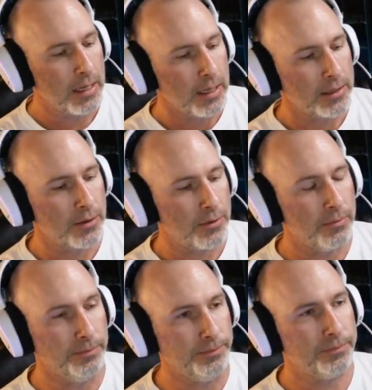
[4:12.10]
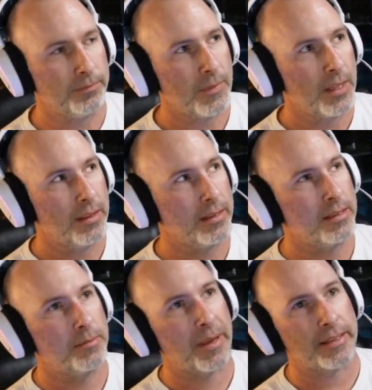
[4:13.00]
So this
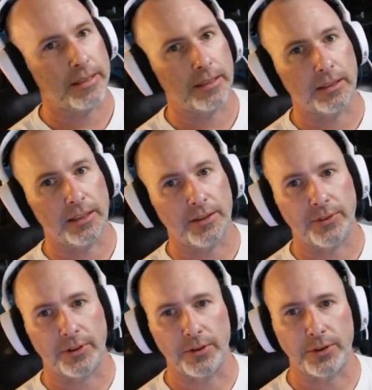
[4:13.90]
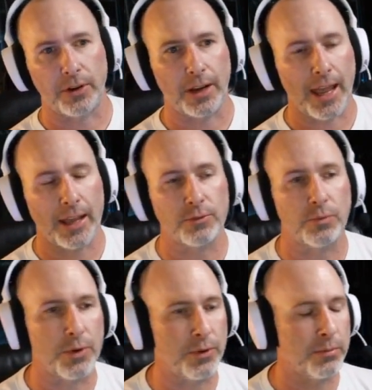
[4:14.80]
is basically if you're on your last
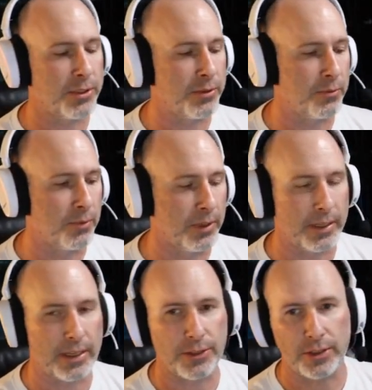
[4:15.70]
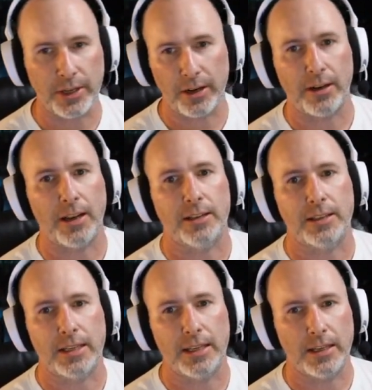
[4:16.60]
wound, but you really need your Terrorgeist
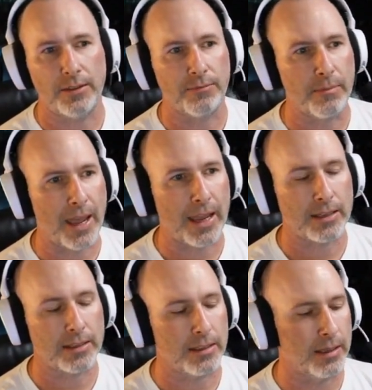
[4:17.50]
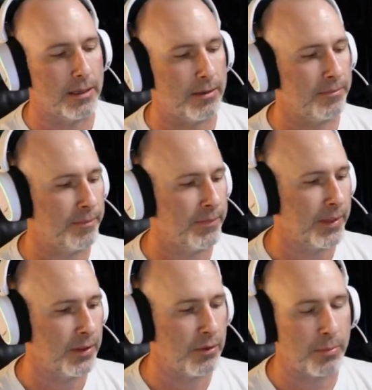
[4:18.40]
to hit at max,
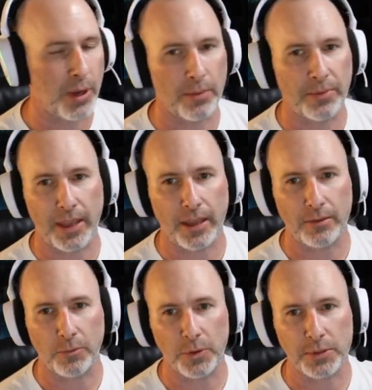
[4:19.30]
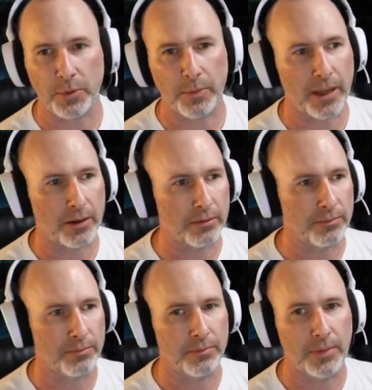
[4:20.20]
you pop that once per battle.
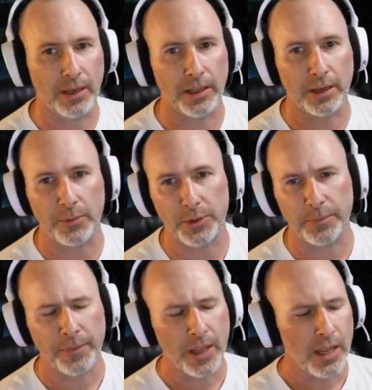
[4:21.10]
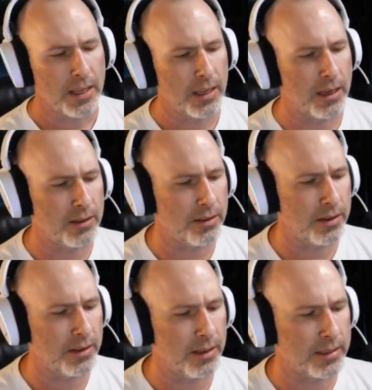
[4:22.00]
Let them do.
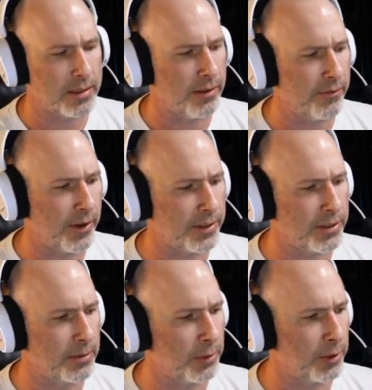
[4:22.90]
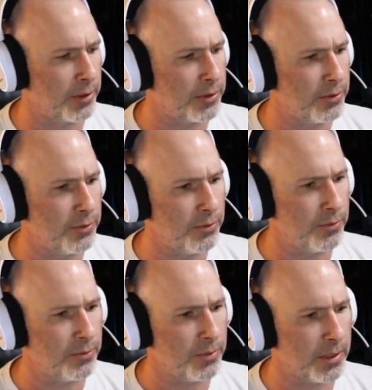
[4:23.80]
It's very similar to